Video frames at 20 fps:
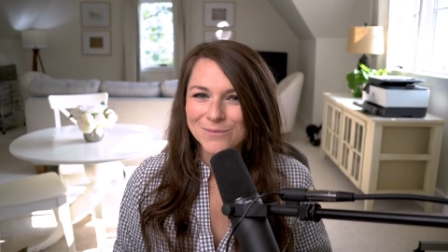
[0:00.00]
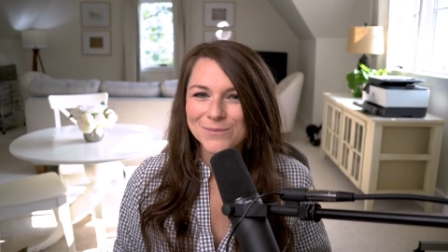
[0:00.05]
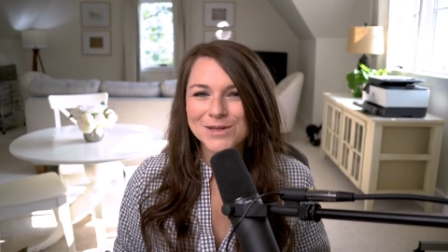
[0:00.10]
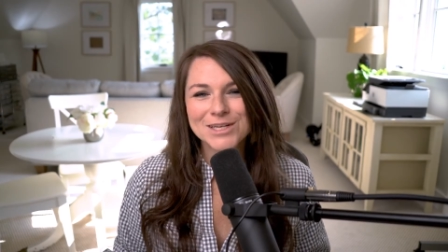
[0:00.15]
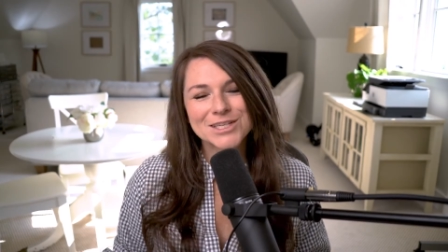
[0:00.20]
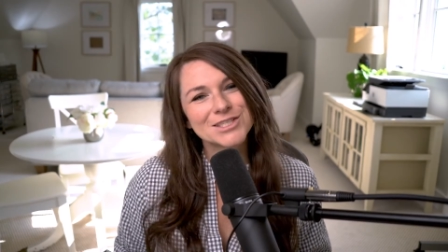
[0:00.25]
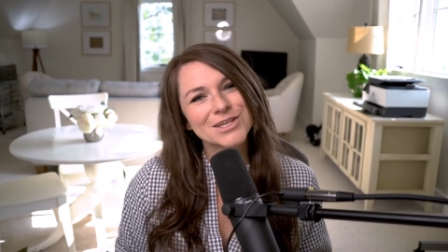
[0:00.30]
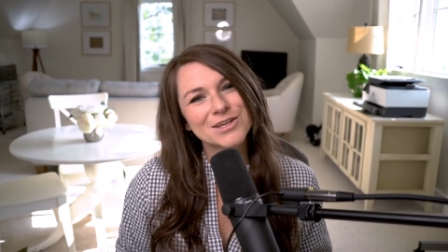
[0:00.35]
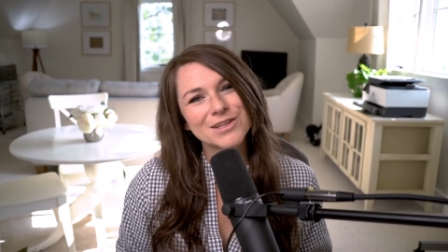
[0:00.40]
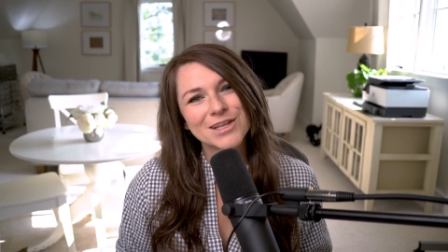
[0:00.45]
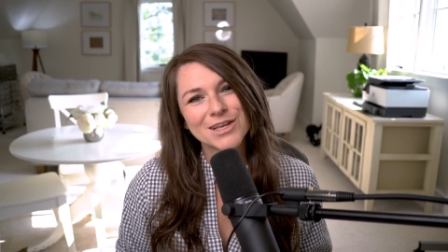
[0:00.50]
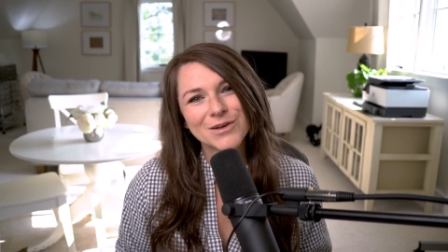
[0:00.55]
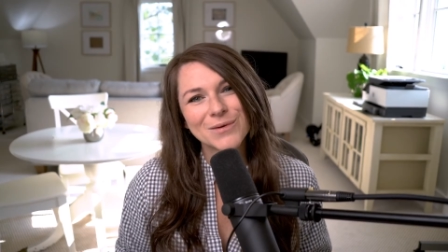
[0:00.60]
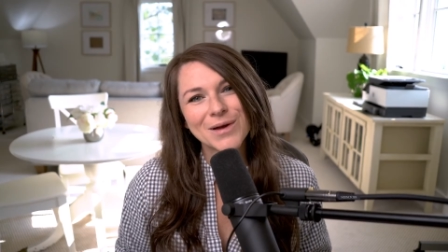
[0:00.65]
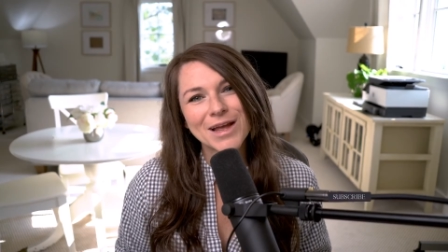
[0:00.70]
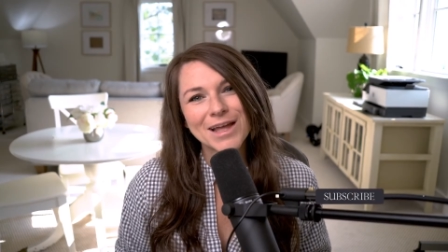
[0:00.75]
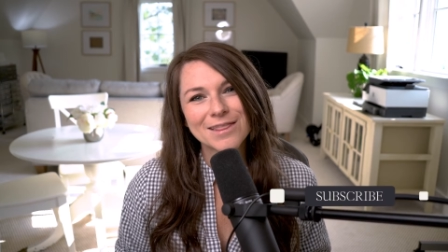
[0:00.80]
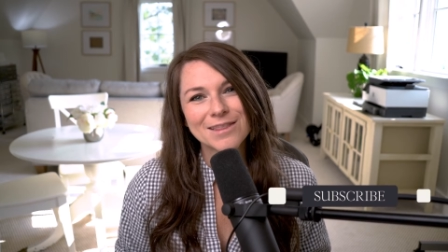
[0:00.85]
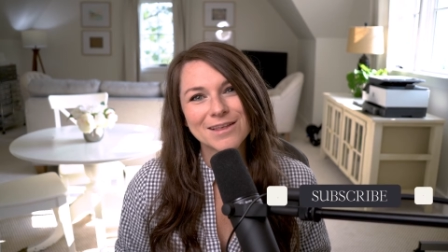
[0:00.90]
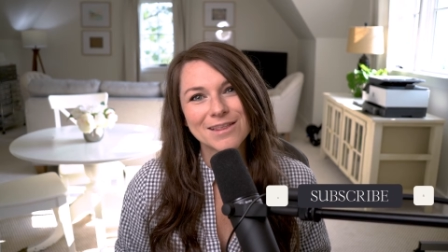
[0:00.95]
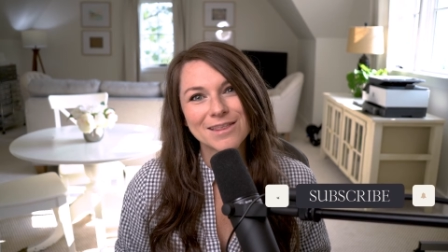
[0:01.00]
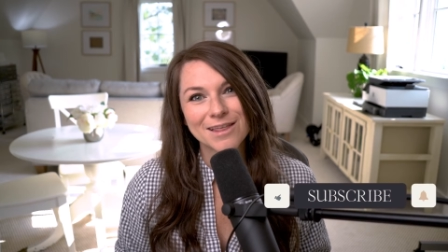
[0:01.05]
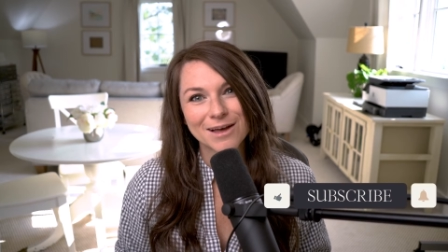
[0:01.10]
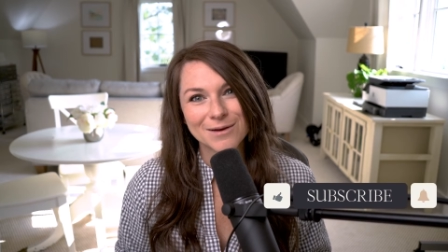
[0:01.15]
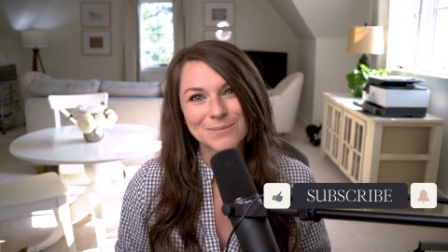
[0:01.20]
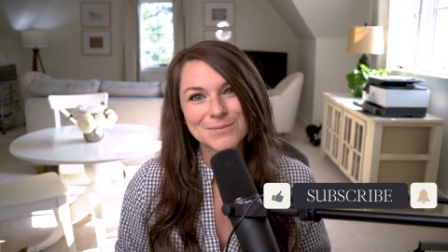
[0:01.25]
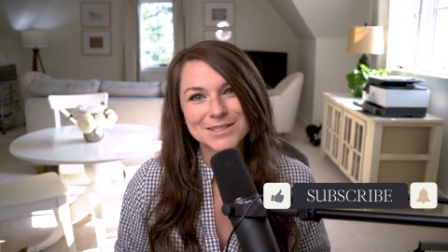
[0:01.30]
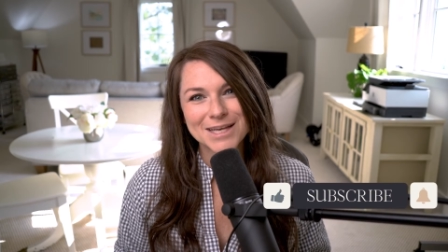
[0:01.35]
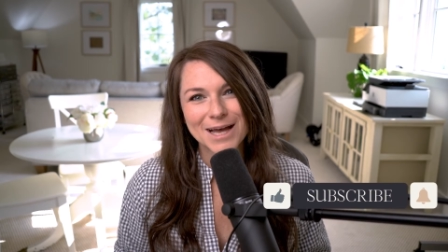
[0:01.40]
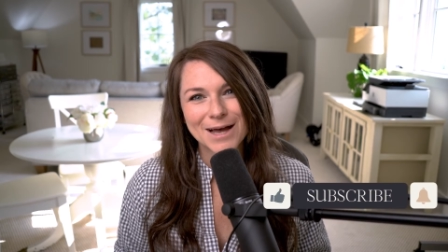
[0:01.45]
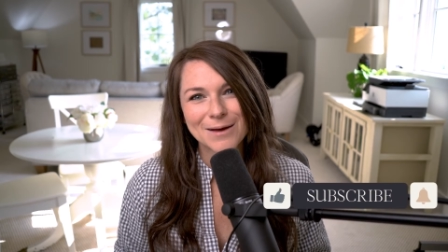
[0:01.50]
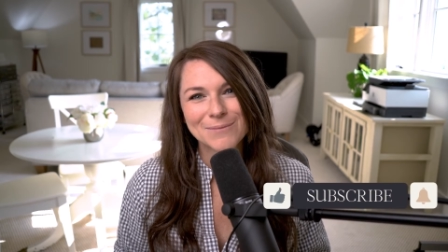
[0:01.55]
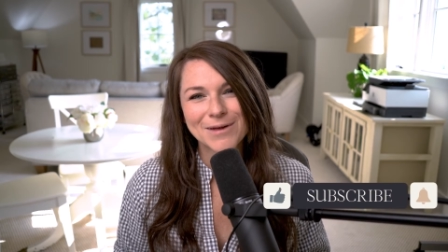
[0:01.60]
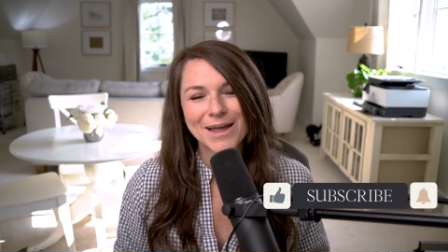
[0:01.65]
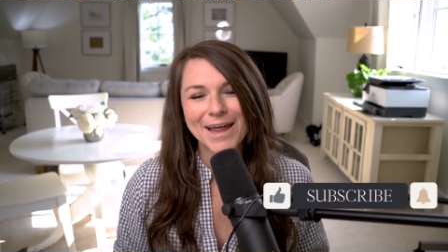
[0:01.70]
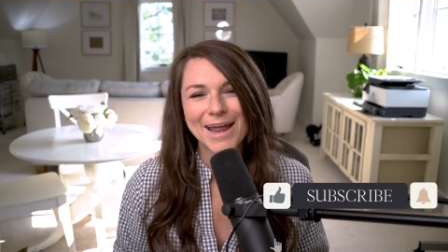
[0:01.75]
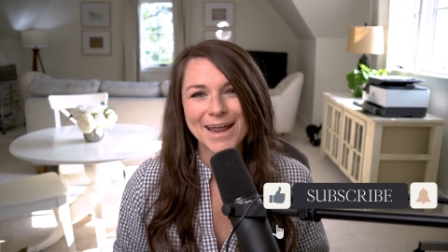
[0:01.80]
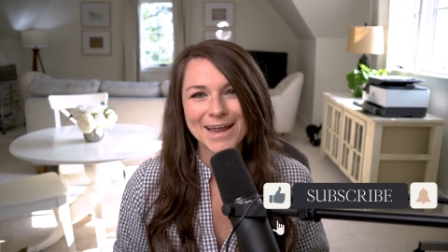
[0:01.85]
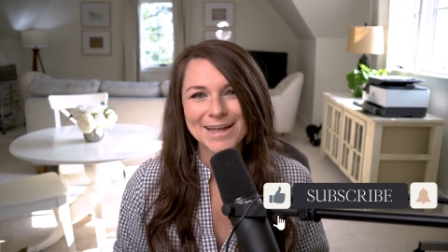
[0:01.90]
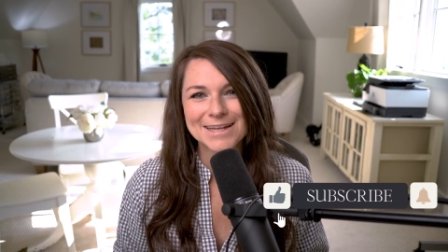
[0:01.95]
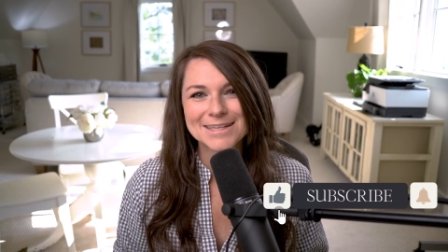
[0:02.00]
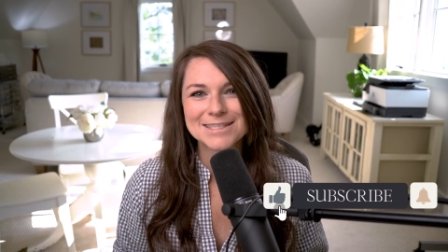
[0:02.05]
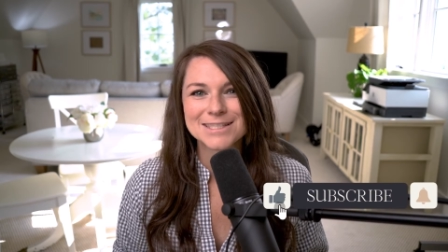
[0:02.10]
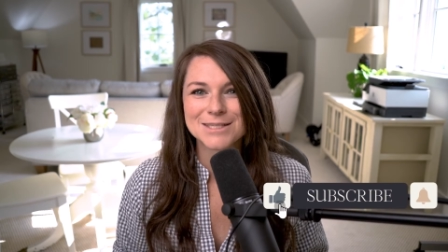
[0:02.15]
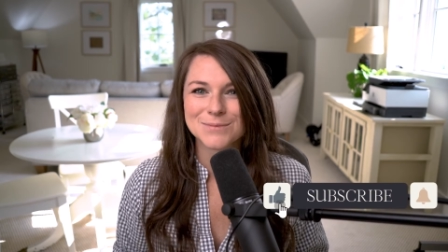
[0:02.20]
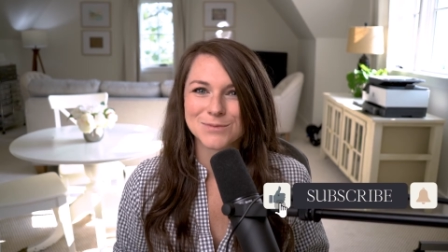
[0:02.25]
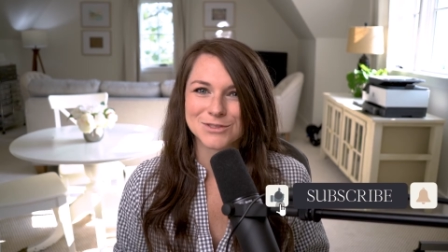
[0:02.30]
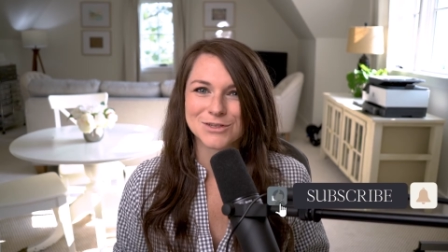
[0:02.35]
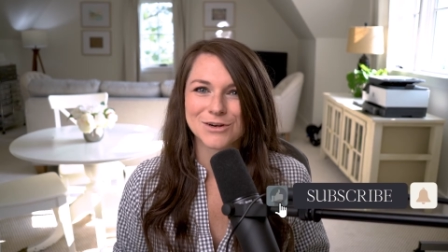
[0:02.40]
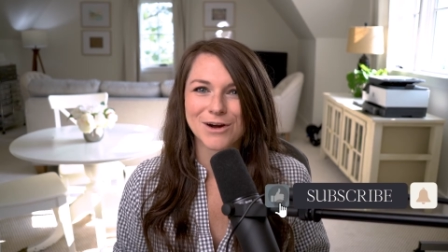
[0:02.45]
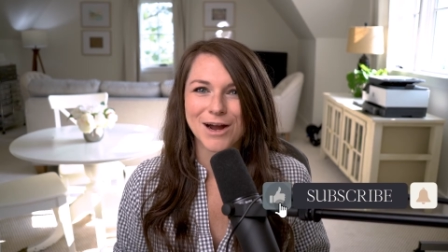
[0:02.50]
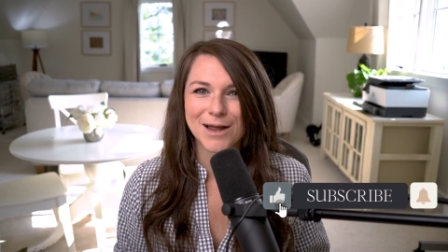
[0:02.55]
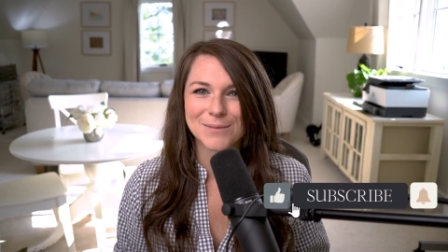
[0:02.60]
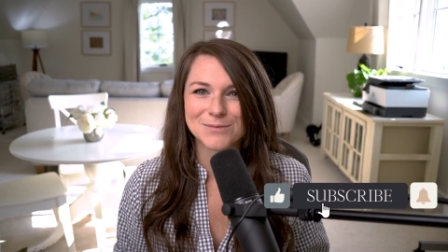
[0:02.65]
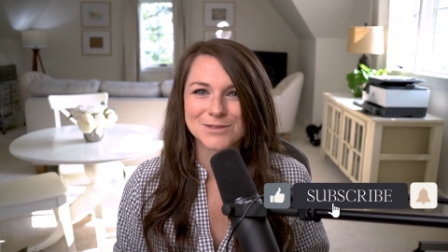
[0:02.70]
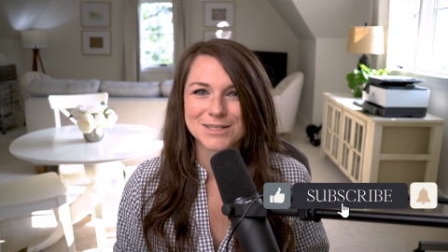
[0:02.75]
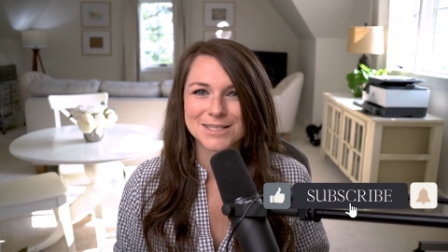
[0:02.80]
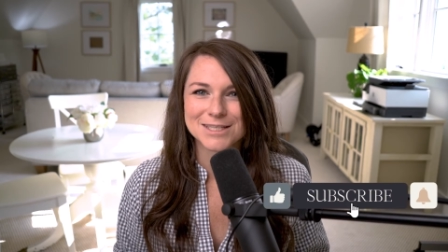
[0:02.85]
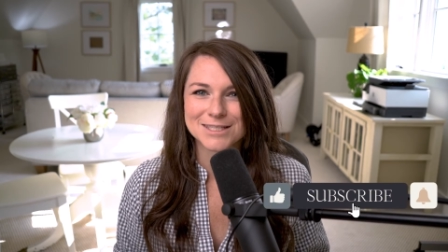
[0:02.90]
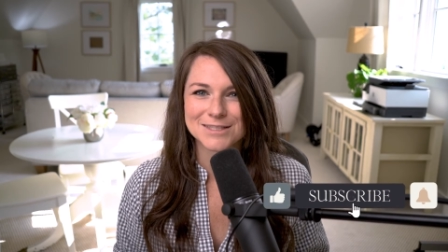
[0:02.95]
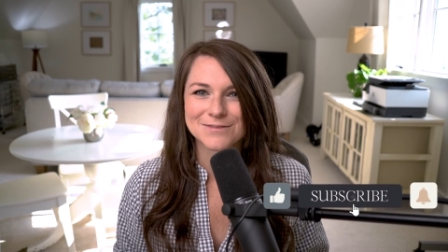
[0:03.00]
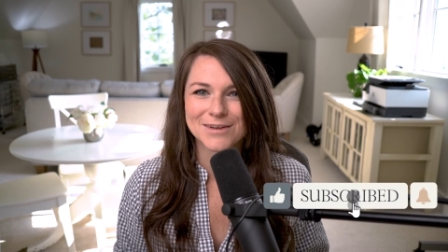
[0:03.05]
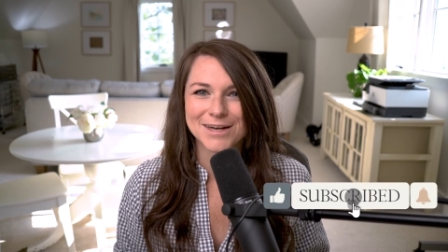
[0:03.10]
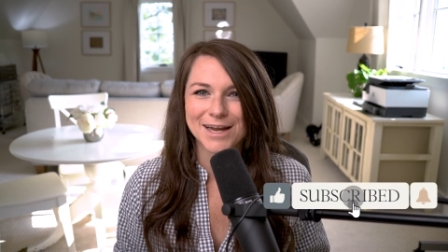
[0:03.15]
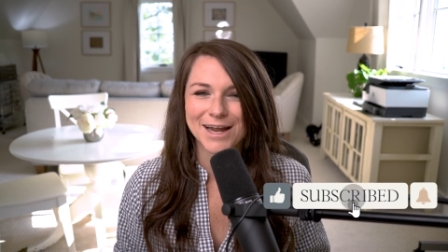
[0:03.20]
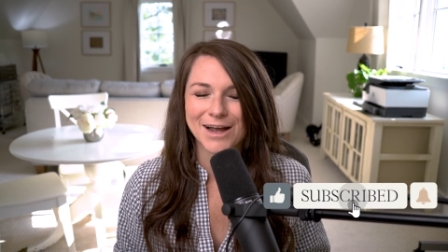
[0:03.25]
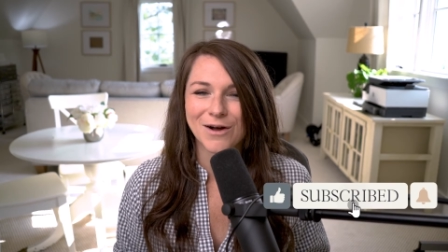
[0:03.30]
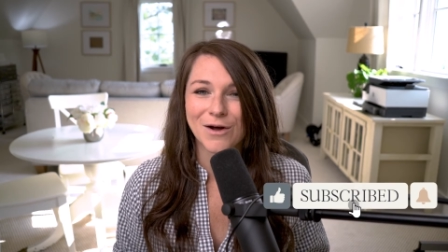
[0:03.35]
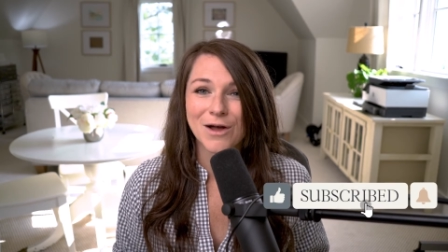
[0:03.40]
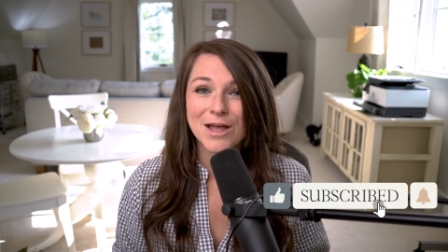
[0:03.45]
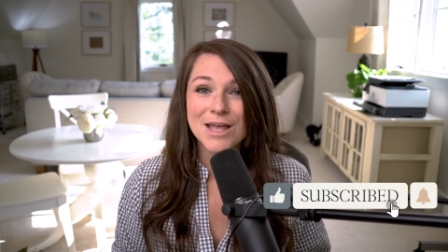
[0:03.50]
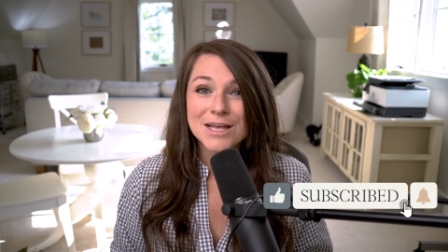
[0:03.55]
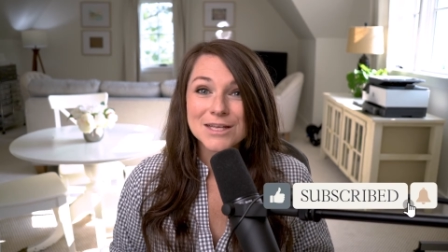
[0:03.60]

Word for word: make sure that you hit the thumbs up and subscribe to this video